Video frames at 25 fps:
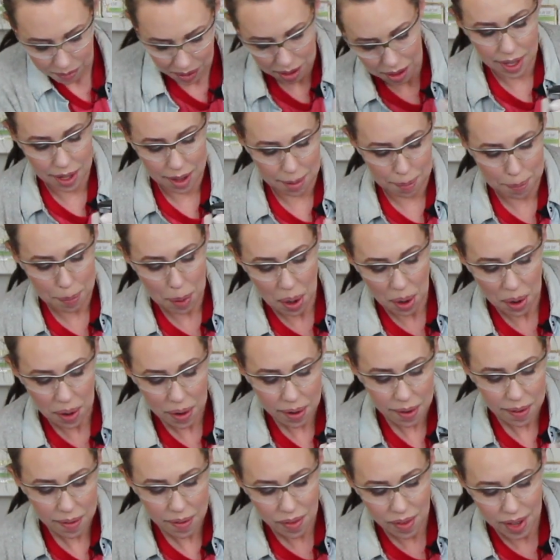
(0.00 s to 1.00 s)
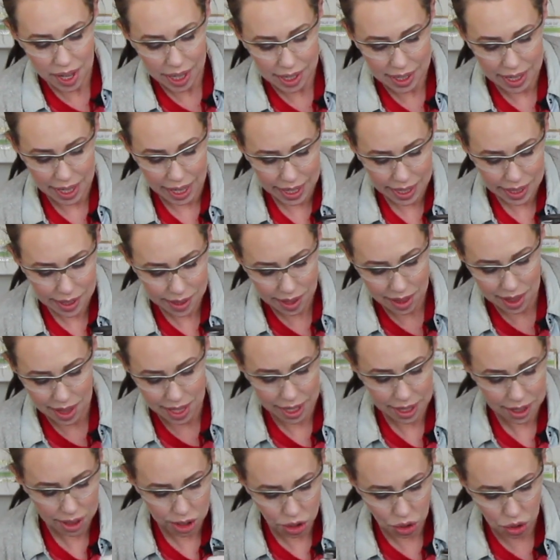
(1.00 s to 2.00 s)
Got a perfect, nice
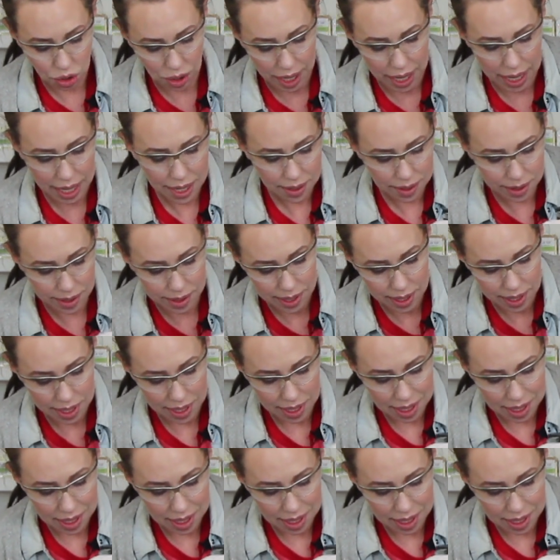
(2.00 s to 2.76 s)
thick trace.